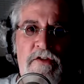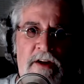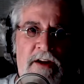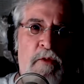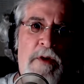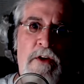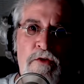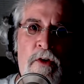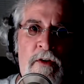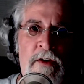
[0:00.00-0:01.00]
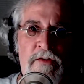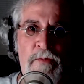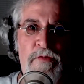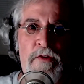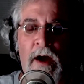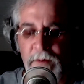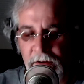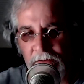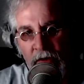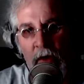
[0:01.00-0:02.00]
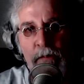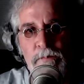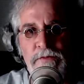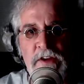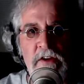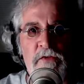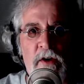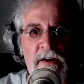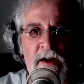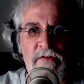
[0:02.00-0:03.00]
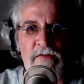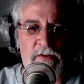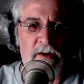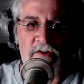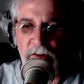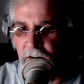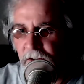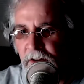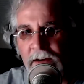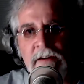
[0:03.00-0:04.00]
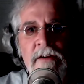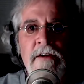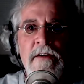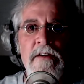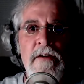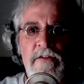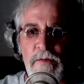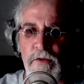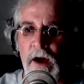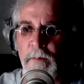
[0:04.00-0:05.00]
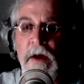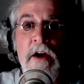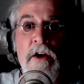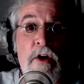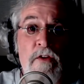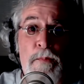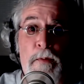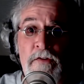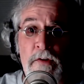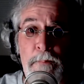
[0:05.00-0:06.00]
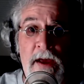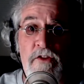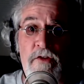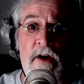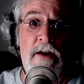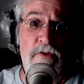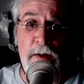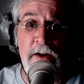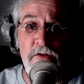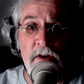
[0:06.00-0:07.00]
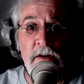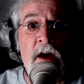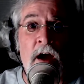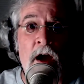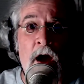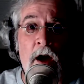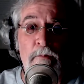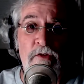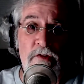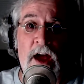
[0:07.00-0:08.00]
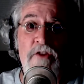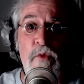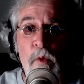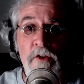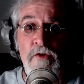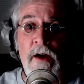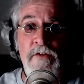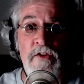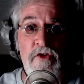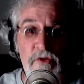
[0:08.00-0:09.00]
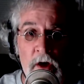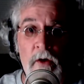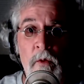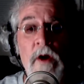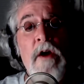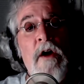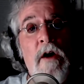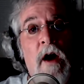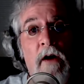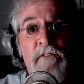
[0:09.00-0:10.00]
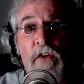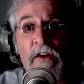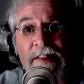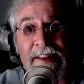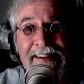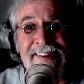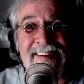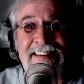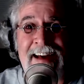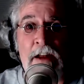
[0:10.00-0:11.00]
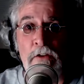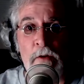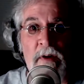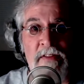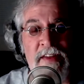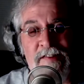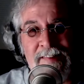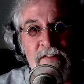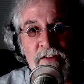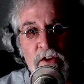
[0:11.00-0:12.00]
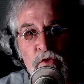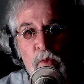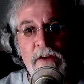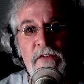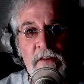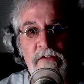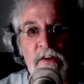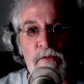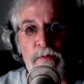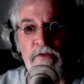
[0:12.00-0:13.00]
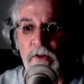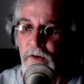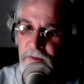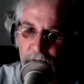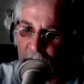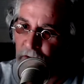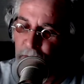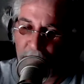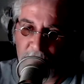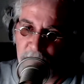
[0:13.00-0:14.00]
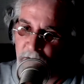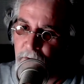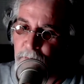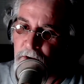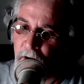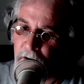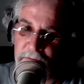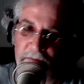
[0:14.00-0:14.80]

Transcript: everybody who's already subscribed. And so tell your friend, ask a friend, share the link, subscribe. You can support us on Patreon. It's patreon.com slash what drives the show uh, for as little as a dollar a month. That's less than 25 cents per show, except for this month because I ripped you off